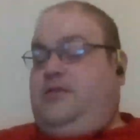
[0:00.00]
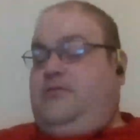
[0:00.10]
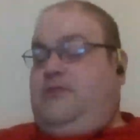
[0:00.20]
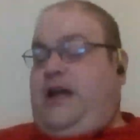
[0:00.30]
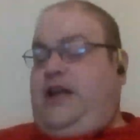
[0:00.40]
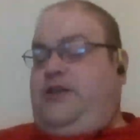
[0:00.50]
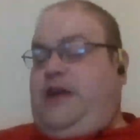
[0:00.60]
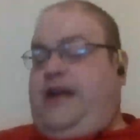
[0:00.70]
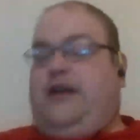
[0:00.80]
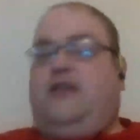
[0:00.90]
Ryan
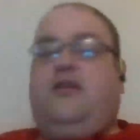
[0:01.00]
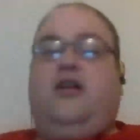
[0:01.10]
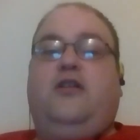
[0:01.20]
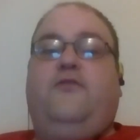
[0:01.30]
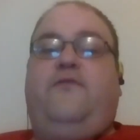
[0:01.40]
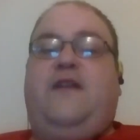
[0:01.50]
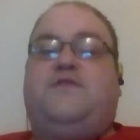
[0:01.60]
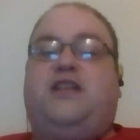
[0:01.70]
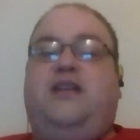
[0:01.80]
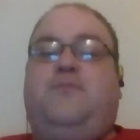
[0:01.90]
Kreiner,
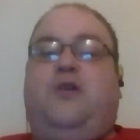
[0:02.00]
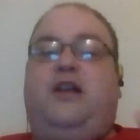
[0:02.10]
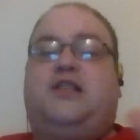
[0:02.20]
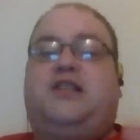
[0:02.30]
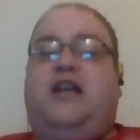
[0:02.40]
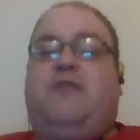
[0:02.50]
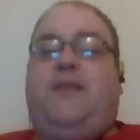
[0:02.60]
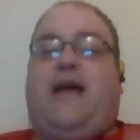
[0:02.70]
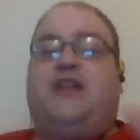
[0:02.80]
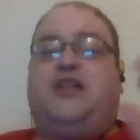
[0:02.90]
15 points, 10
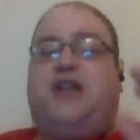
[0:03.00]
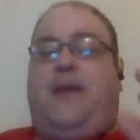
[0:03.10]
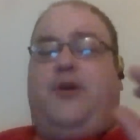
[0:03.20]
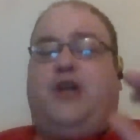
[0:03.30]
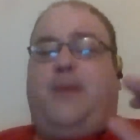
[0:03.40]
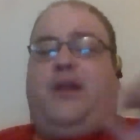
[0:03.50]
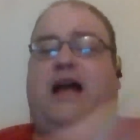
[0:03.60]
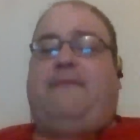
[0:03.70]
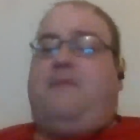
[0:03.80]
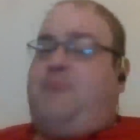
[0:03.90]
rebounds, a double-double
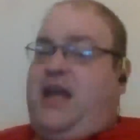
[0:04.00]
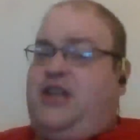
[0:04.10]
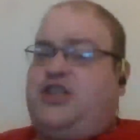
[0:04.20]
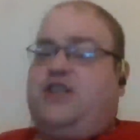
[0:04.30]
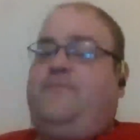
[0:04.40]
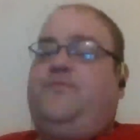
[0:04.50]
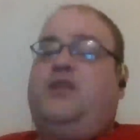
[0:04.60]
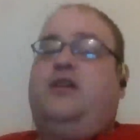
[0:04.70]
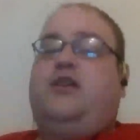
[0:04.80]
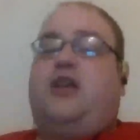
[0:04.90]
off the bench.
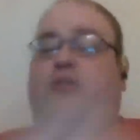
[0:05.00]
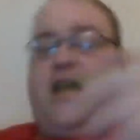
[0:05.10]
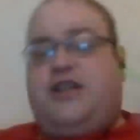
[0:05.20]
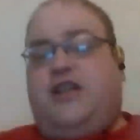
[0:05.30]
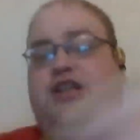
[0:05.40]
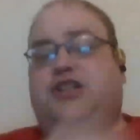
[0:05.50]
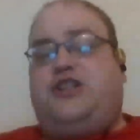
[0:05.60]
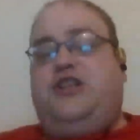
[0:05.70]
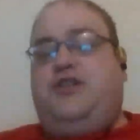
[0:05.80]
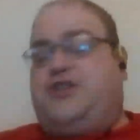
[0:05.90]
Congratulations
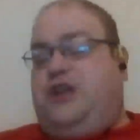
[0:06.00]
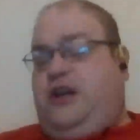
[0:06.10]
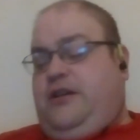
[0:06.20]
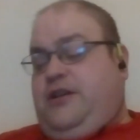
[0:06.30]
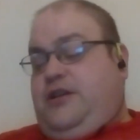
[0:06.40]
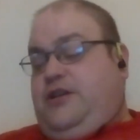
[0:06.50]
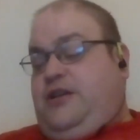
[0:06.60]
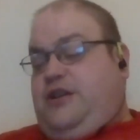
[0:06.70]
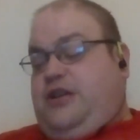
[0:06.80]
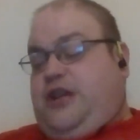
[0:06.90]
to you, sir. You
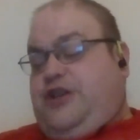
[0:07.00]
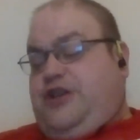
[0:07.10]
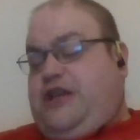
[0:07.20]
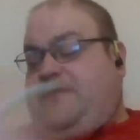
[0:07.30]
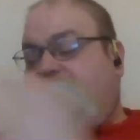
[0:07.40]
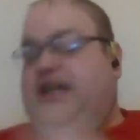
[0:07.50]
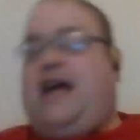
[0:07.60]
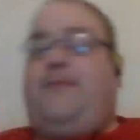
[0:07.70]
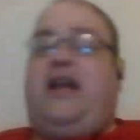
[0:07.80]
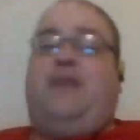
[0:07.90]
just got yourself a
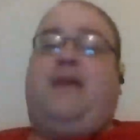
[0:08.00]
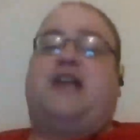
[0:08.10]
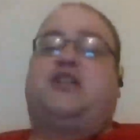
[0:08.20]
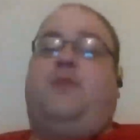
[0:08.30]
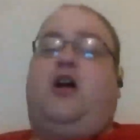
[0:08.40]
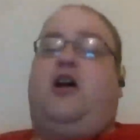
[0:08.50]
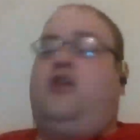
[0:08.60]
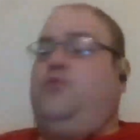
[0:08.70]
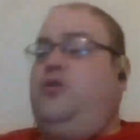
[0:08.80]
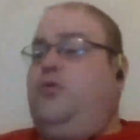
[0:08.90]
Scott Manning Basketball
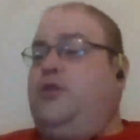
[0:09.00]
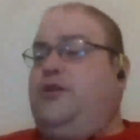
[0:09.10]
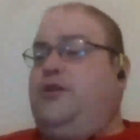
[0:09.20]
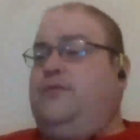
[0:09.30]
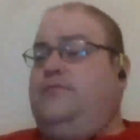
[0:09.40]
Hardwood Award.